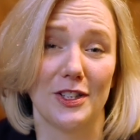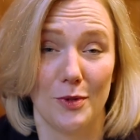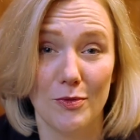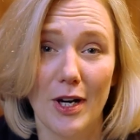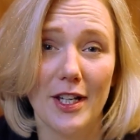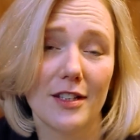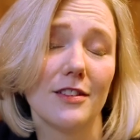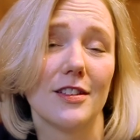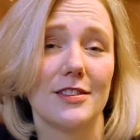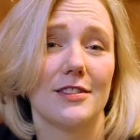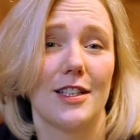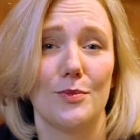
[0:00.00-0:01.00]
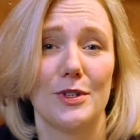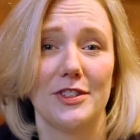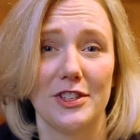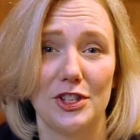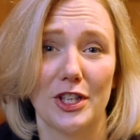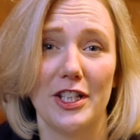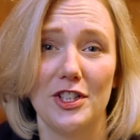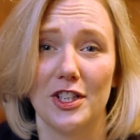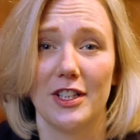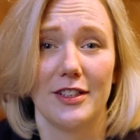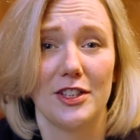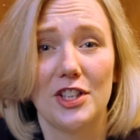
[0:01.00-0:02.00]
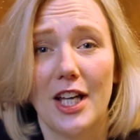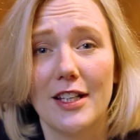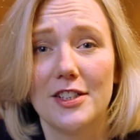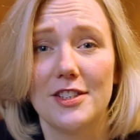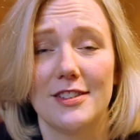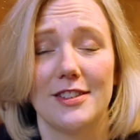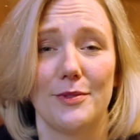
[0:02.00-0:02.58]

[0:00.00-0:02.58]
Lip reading: as we recognise that that world is changing and the challenges